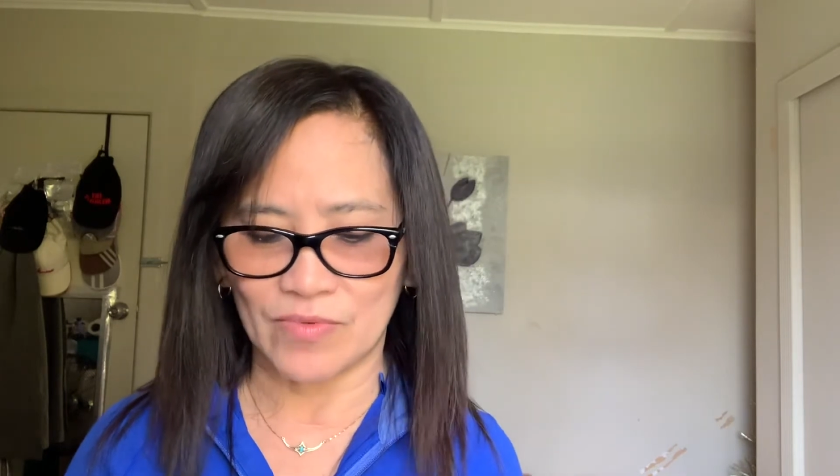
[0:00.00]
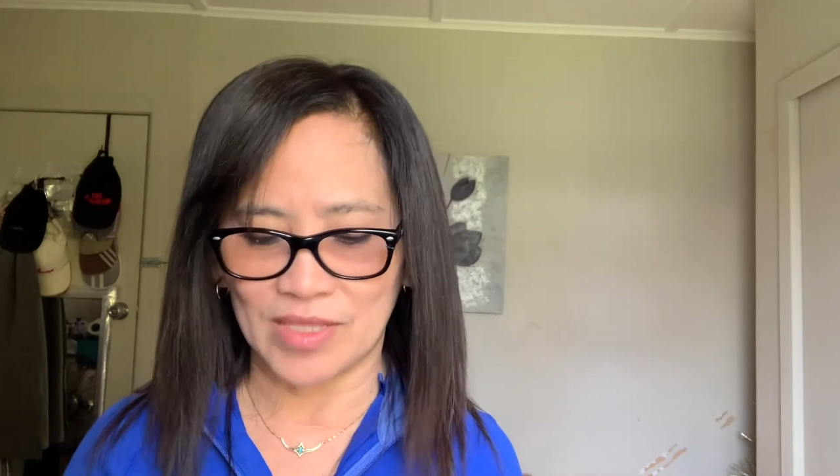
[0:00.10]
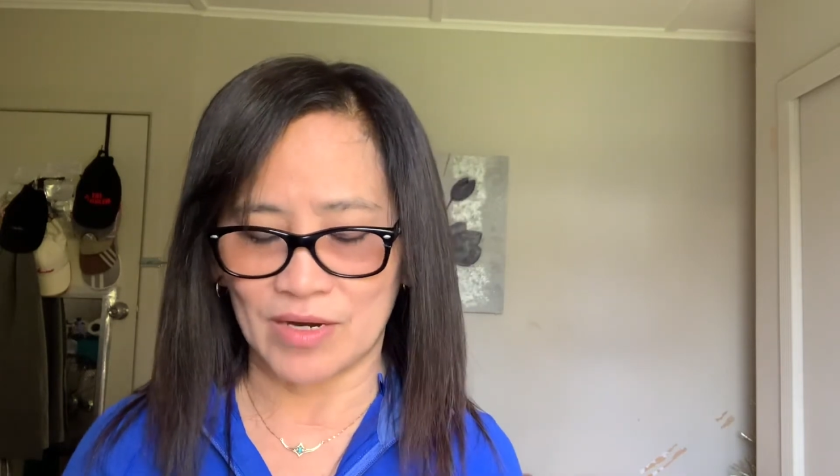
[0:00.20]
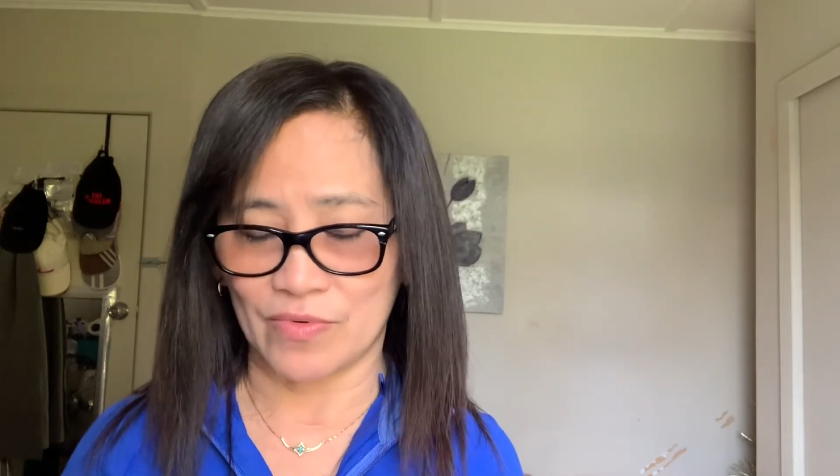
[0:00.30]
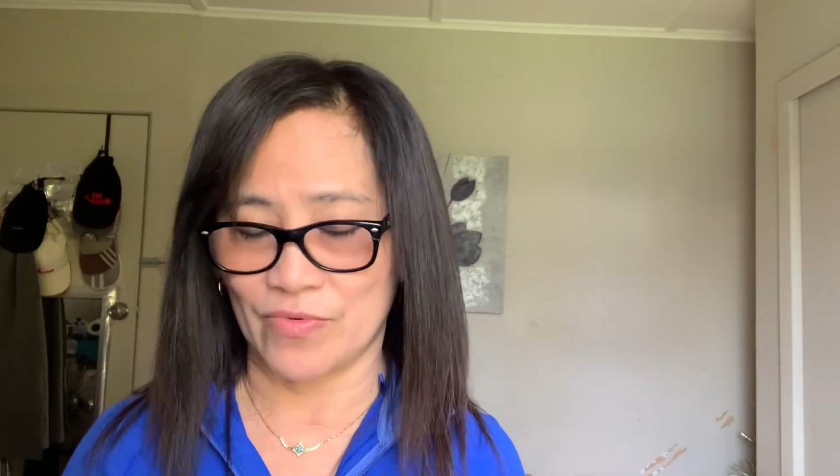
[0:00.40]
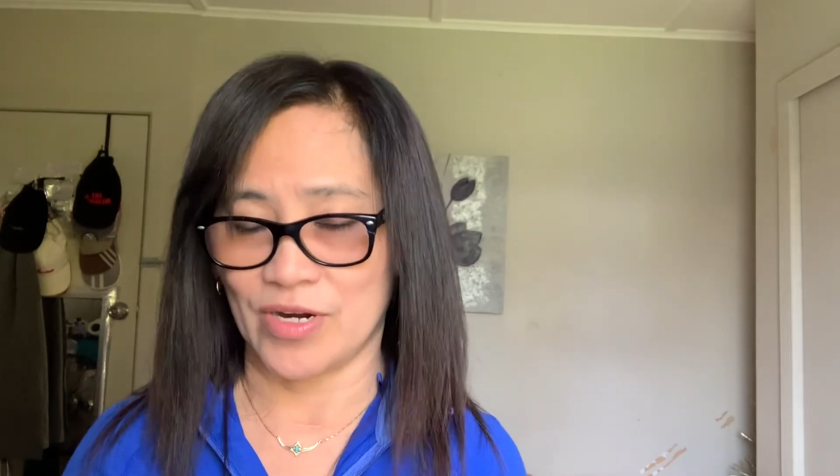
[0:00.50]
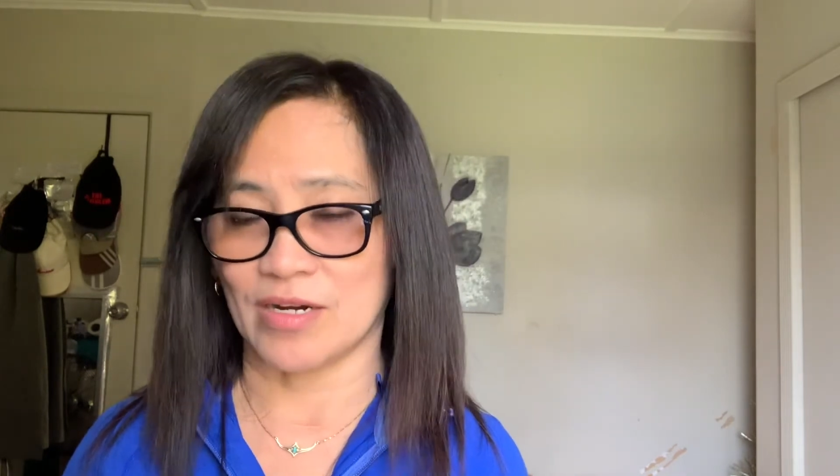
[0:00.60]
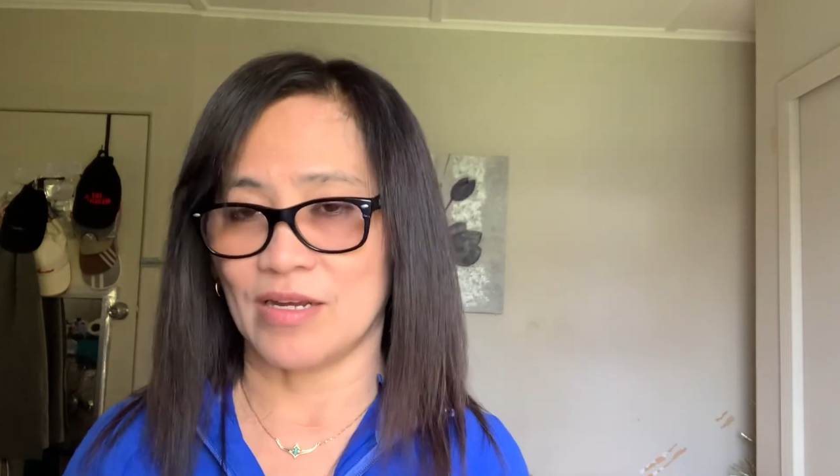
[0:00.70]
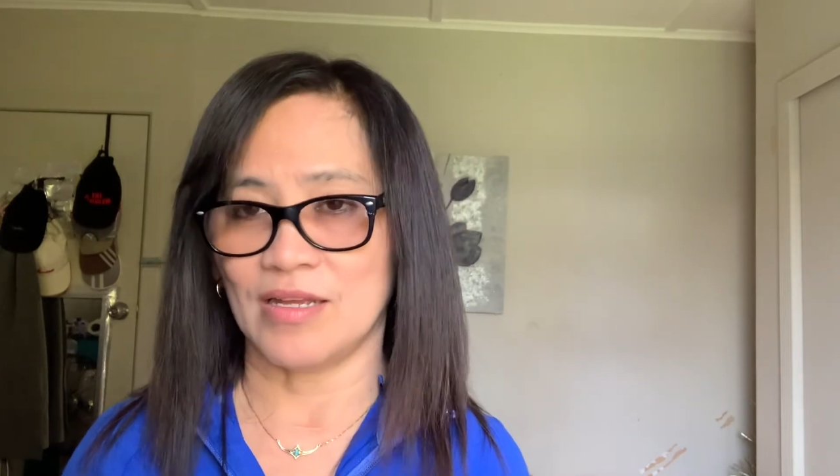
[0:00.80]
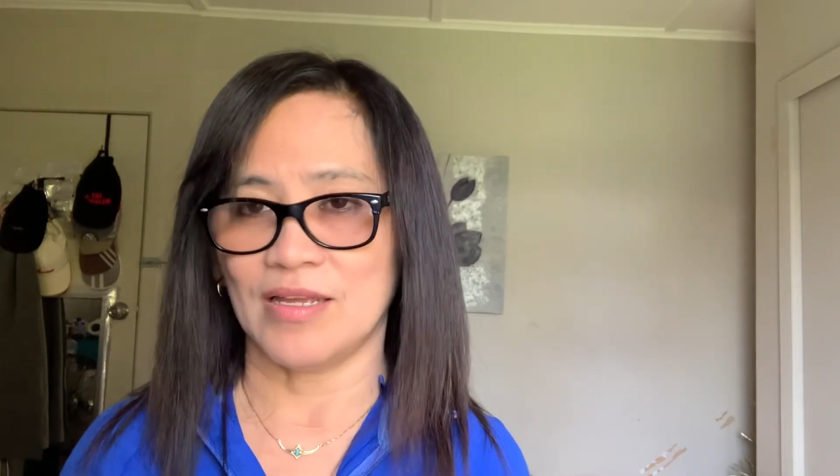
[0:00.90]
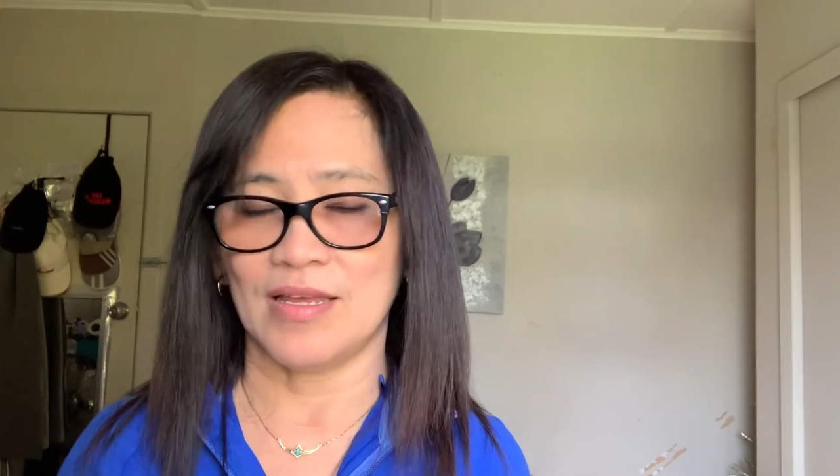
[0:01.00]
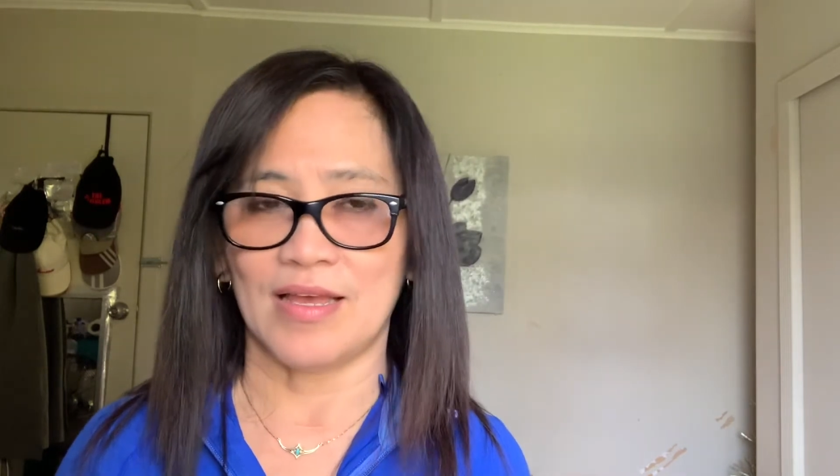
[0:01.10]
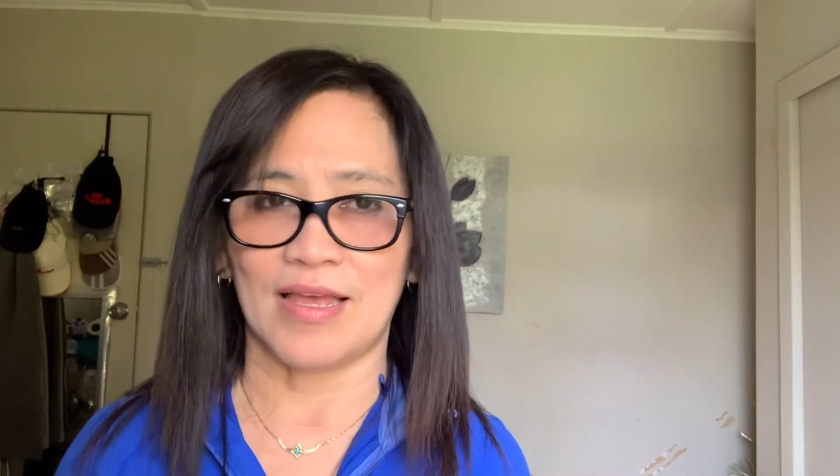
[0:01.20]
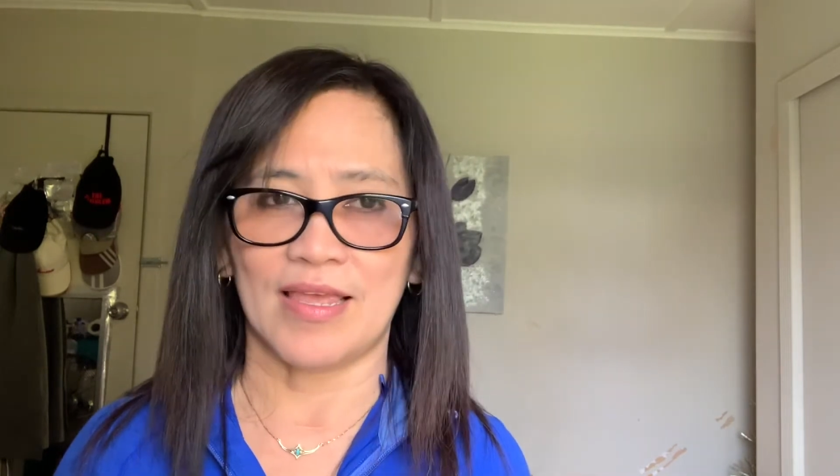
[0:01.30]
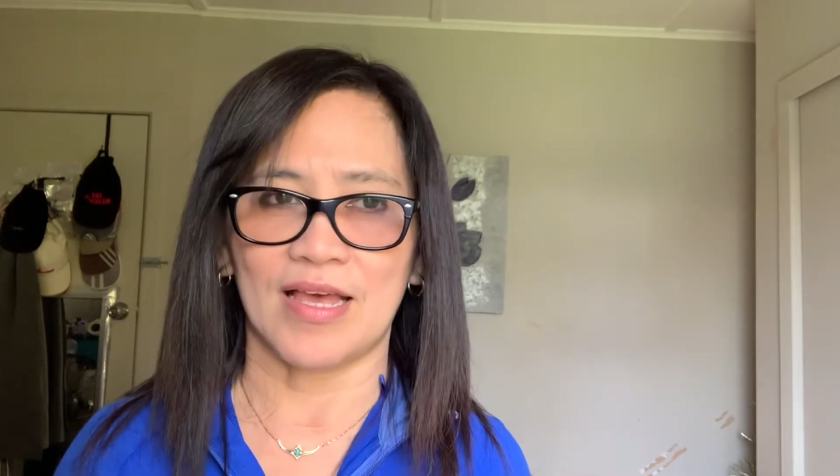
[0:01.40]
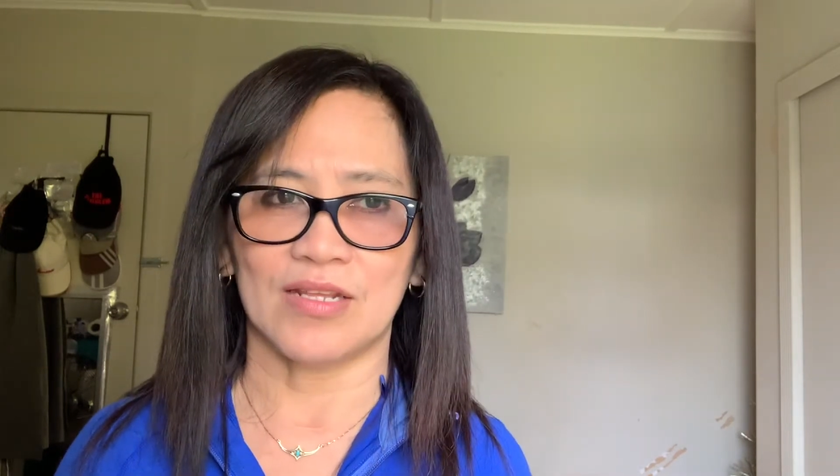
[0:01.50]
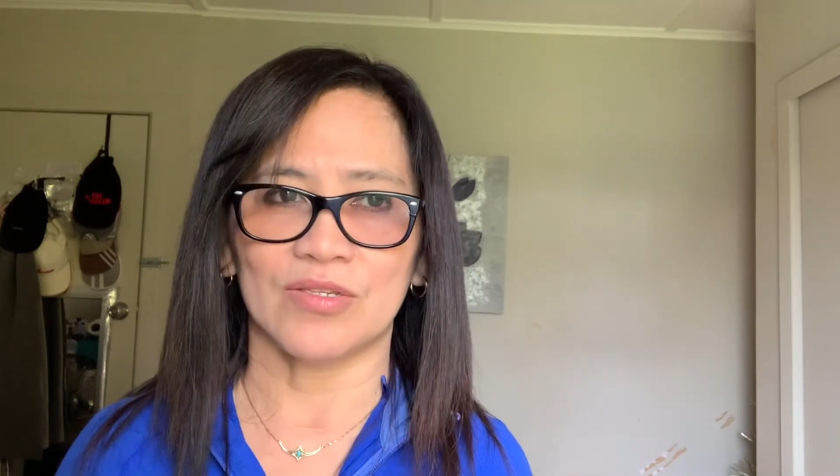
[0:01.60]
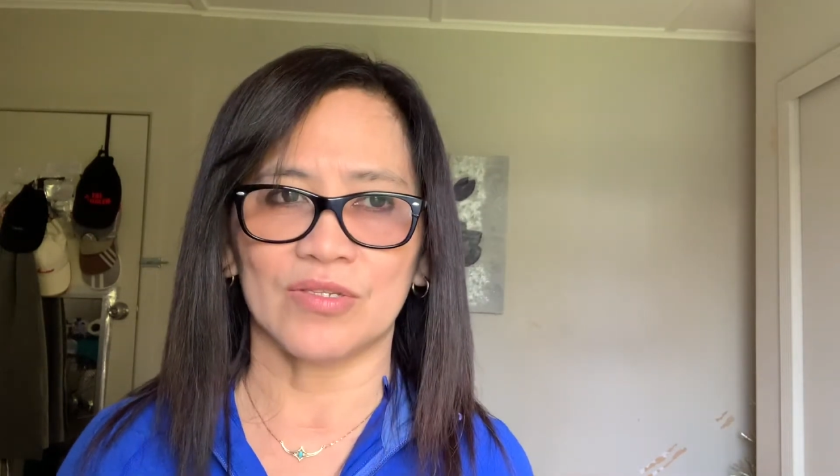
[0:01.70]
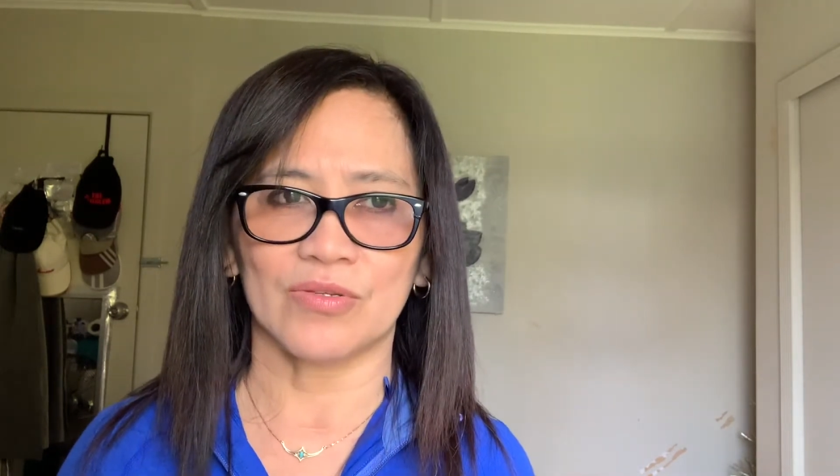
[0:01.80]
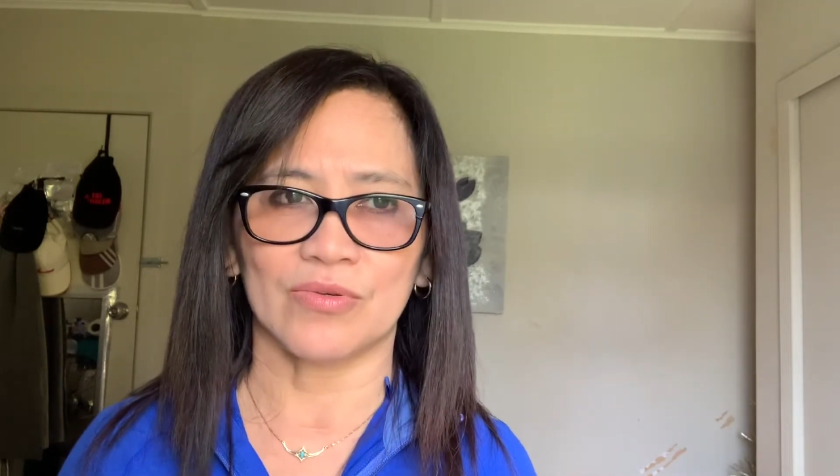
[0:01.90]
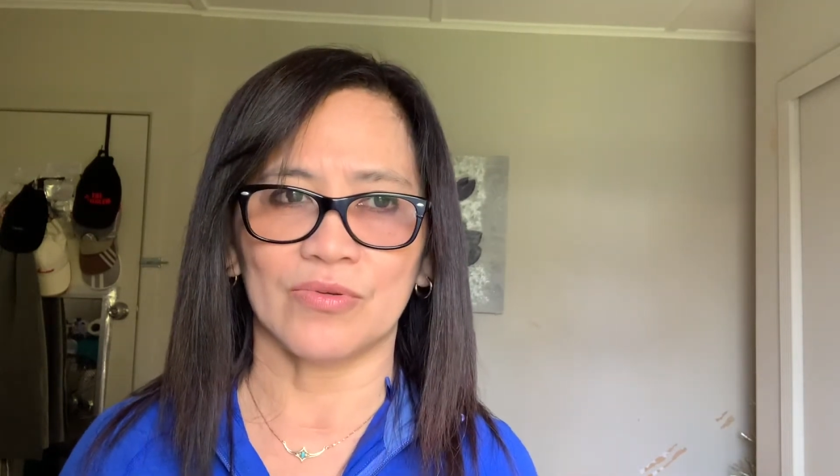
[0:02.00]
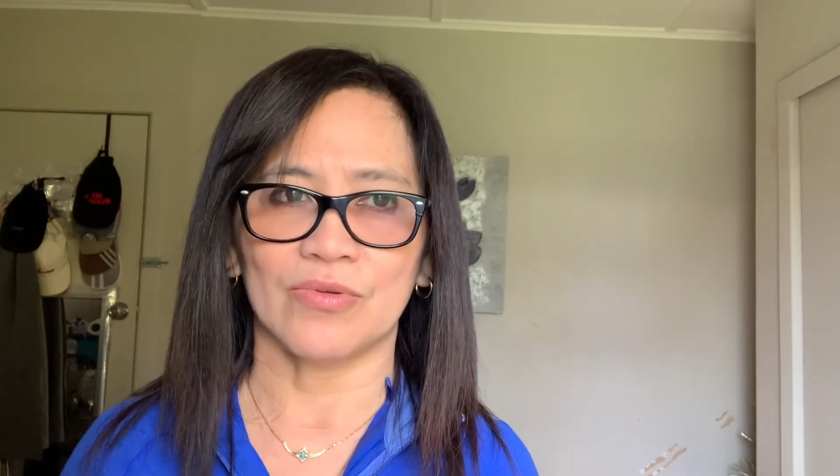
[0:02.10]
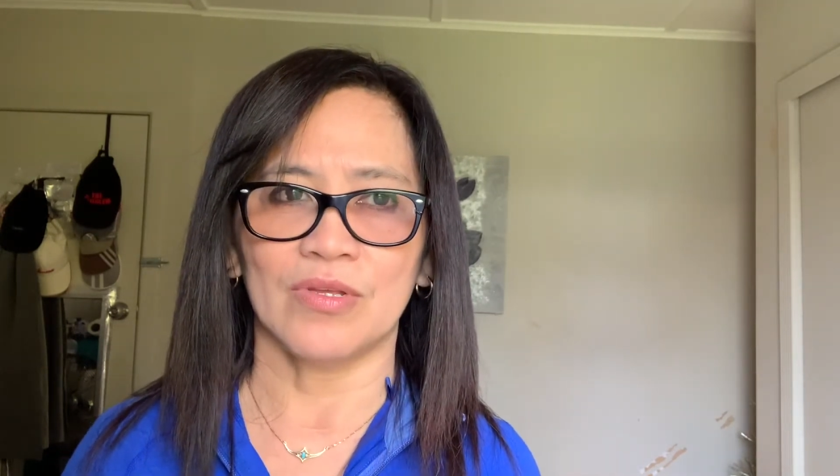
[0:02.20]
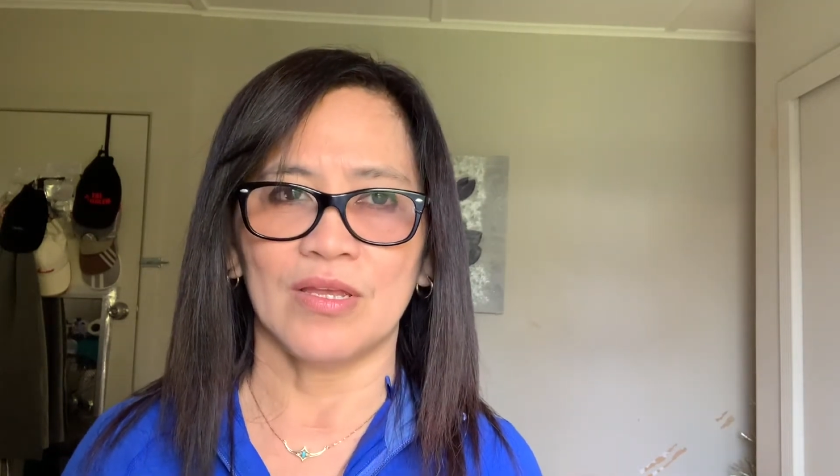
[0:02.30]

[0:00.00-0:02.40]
with our work. Ayan, so